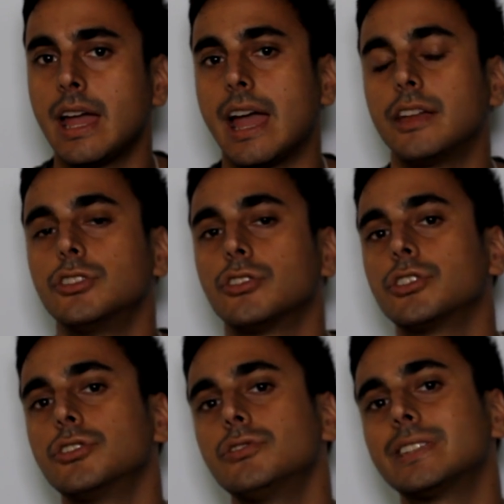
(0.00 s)
And you're
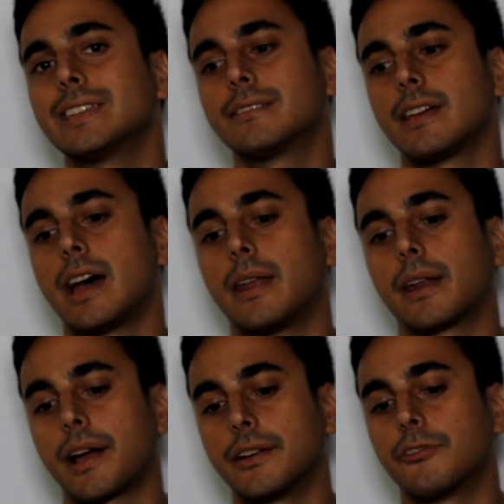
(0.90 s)
using that
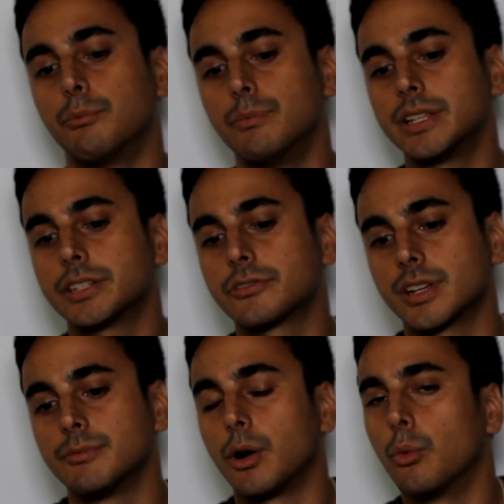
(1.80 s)
kind of mystery
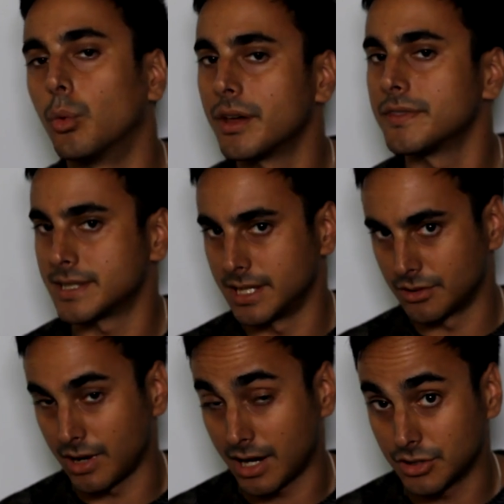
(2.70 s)
about what this
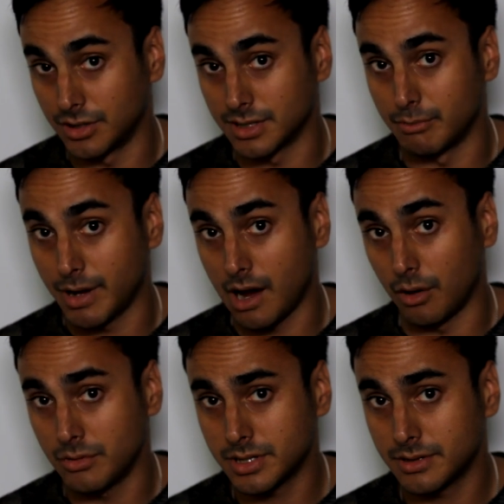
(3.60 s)
interaction is
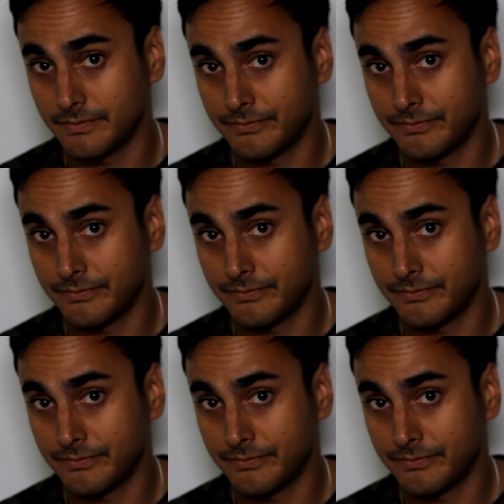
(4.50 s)
about